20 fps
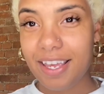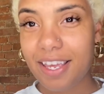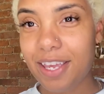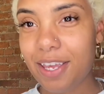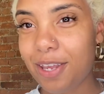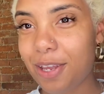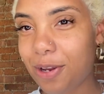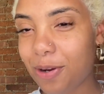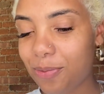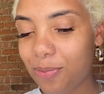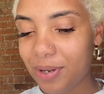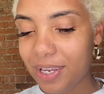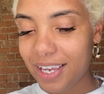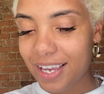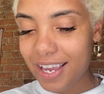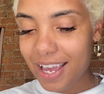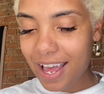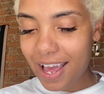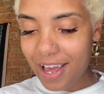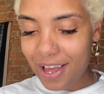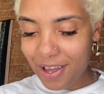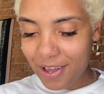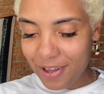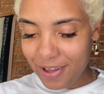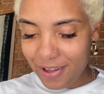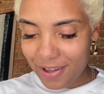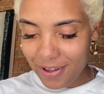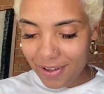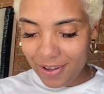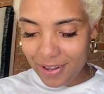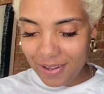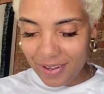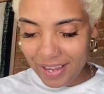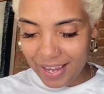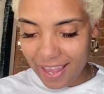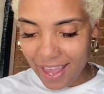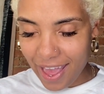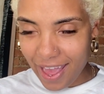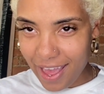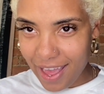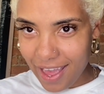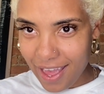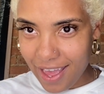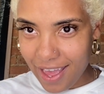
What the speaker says: Here we go. Oh my god.